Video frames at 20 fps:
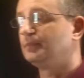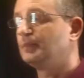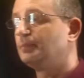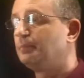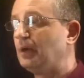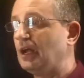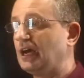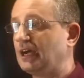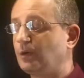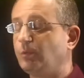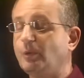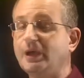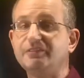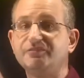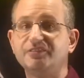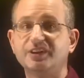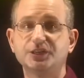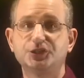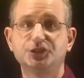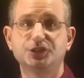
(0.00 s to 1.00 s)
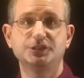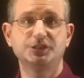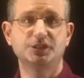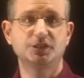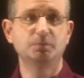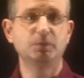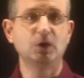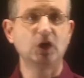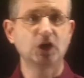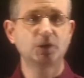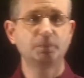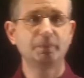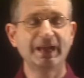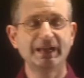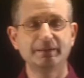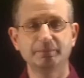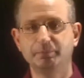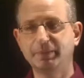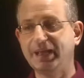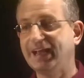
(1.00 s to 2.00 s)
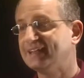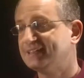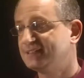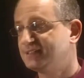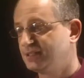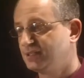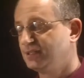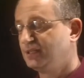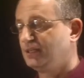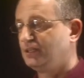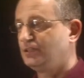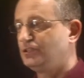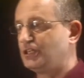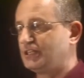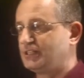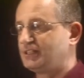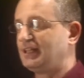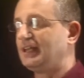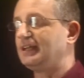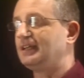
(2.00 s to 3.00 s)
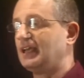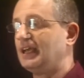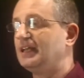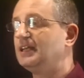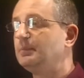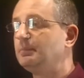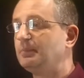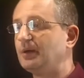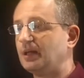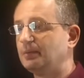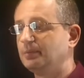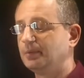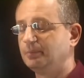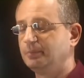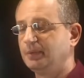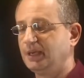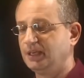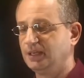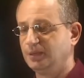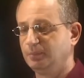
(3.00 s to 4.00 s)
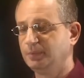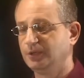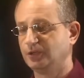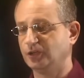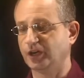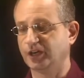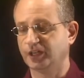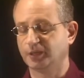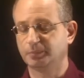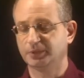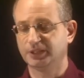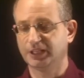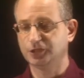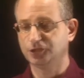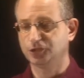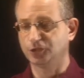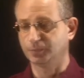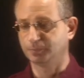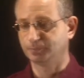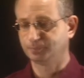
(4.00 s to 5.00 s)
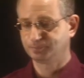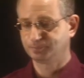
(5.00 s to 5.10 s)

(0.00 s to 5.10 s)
Bloch wave functions and Bloch bands, just like any problem in a periodic potential.